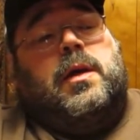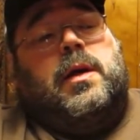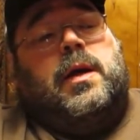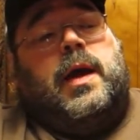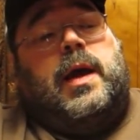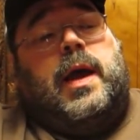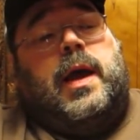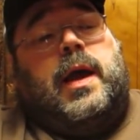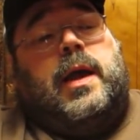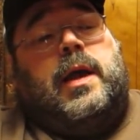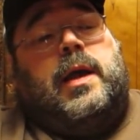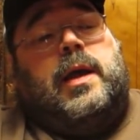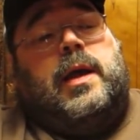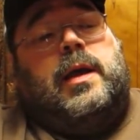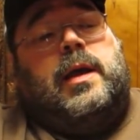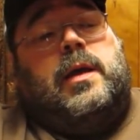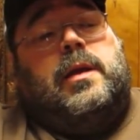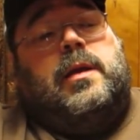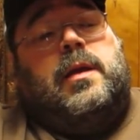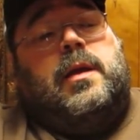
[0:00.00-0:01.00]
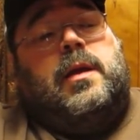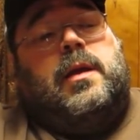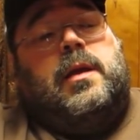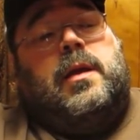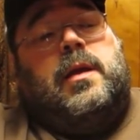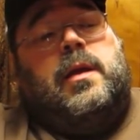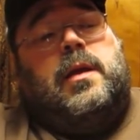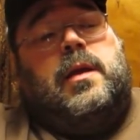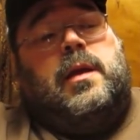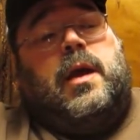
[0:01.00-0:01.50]
And
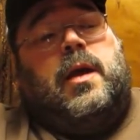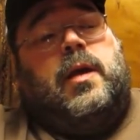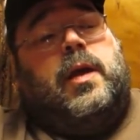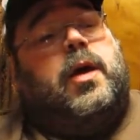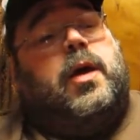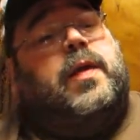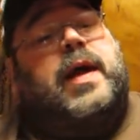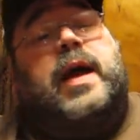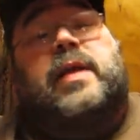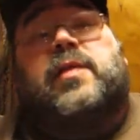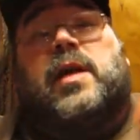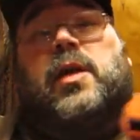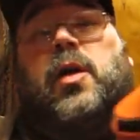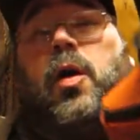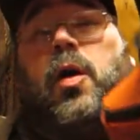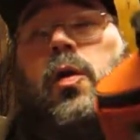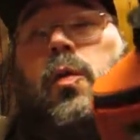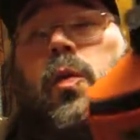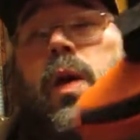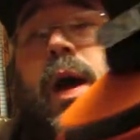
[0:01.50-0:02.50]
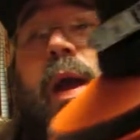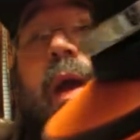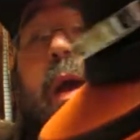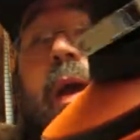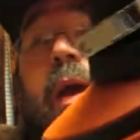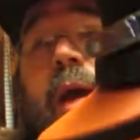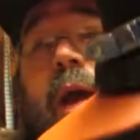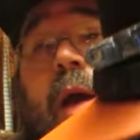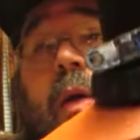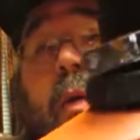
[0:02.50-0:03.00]
there you go. That's in all the way.
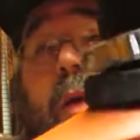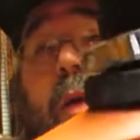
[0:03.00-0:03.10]
And